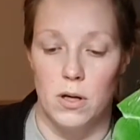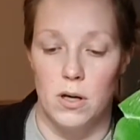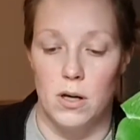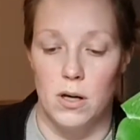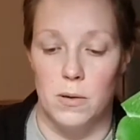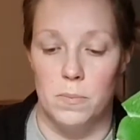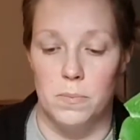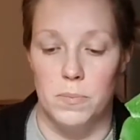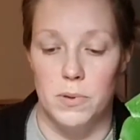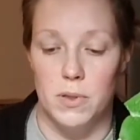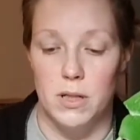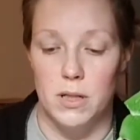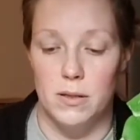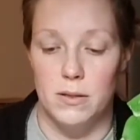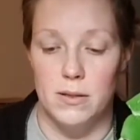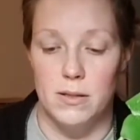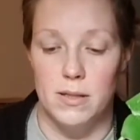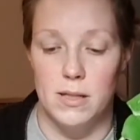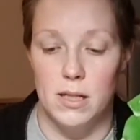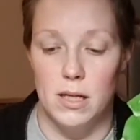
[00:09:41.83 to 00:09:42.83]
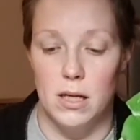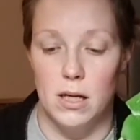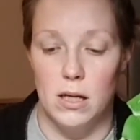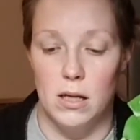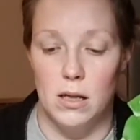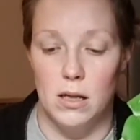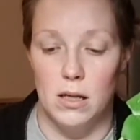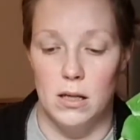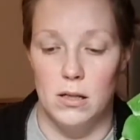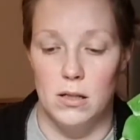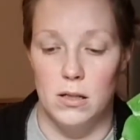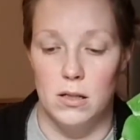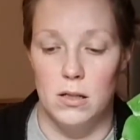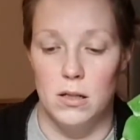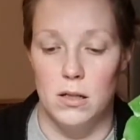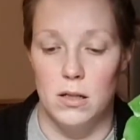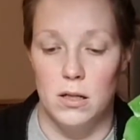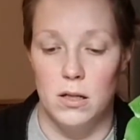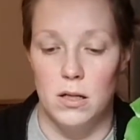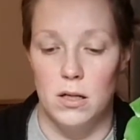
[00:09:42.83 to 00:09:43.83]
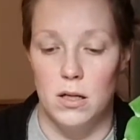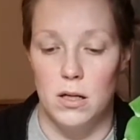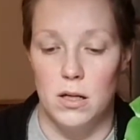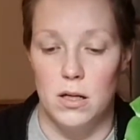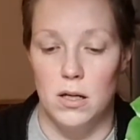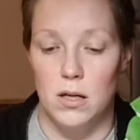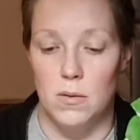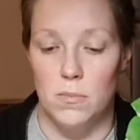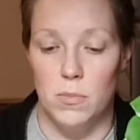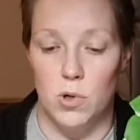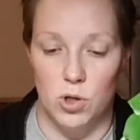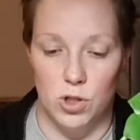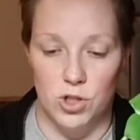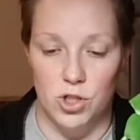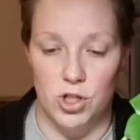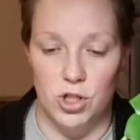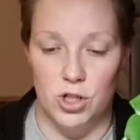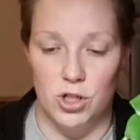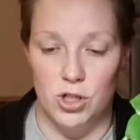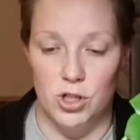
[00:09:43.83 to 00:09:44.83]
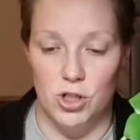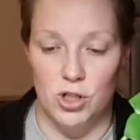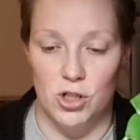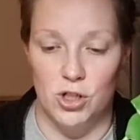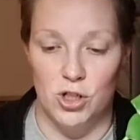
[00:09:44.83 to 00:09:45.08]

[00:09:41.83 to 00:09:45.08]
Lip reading: up until March.